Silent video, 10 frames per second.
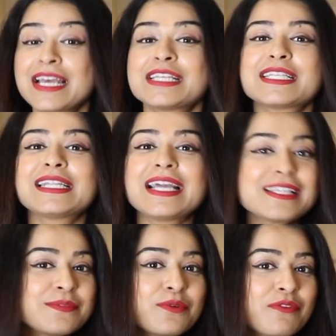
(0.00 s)
So
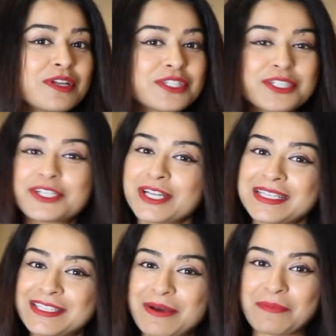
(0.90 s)
let's move on to
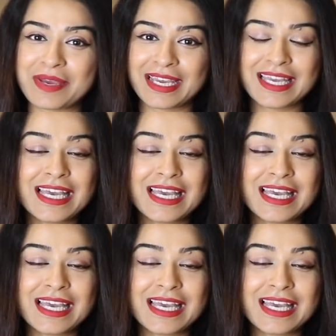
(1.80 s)
today's topic.